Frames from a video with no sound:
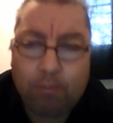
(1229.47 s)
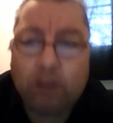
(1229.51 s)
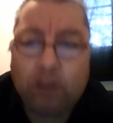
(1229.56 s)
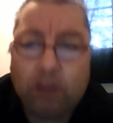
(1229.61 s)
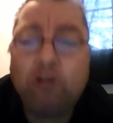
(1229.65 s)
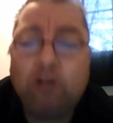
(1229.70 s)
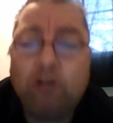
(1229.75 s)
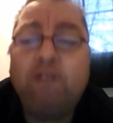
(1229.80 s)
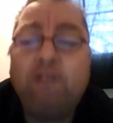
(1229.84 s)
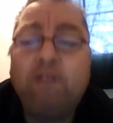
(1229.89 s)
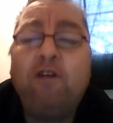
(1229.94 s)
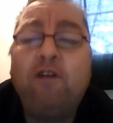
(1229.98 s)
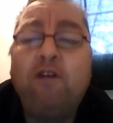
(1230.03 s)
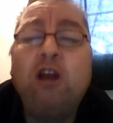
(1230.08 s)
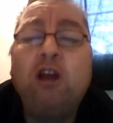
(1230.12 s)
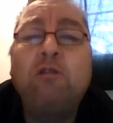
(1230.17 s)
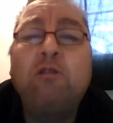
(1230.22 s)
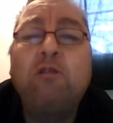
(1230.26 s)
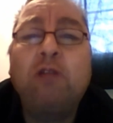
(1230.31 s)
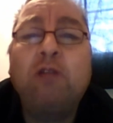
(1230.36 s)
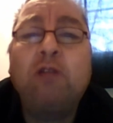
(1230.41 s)
But on a
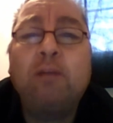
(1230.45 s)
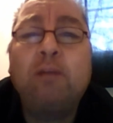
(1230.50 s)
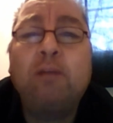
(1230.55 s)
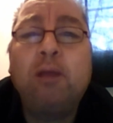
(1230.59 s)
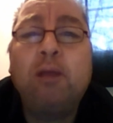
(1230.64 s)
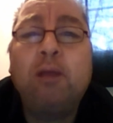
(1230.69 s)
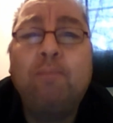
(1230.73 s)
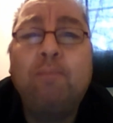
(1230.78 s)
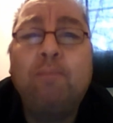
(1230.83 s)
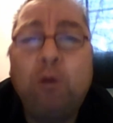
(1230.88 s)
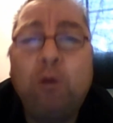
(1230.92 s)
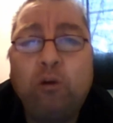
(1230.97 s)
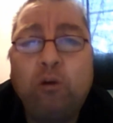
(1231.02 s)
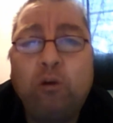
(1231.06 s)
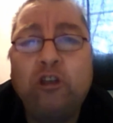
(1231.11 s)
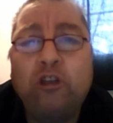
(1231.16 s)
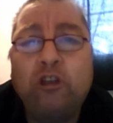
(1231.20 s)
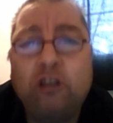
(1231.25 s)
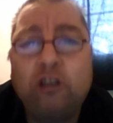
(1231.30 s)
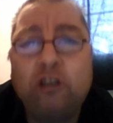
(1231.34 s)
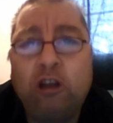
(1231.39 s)
final
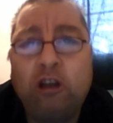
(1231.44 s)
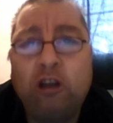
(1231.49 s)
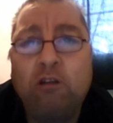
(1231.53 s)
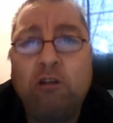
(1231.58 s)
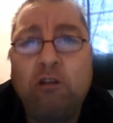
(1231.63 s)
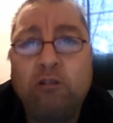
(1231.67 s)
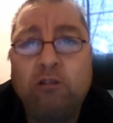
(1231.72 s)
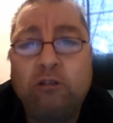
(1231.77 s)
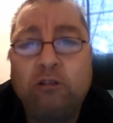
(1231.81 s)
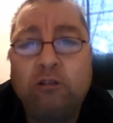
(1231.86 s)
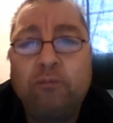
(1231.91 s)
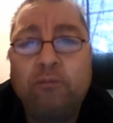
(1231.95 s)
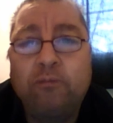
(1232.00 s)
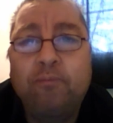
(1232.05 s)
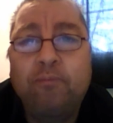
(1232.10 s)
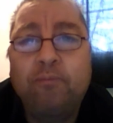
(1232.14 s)
important note,